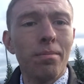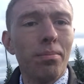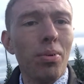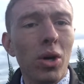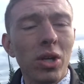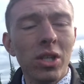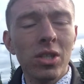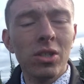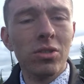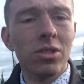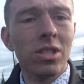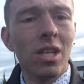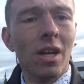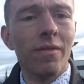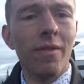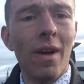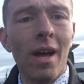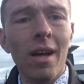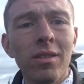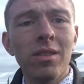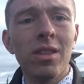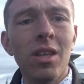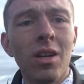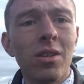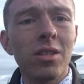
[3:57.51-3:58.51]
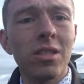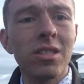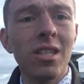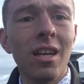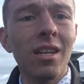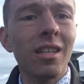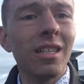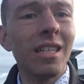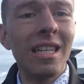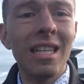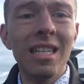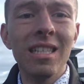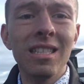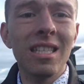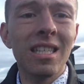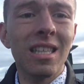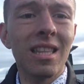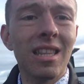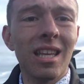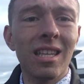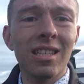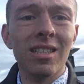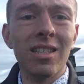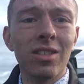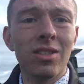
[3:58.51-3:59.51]
putting yourself out there is not an easy
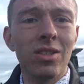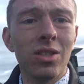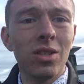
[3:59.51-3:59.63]
thing to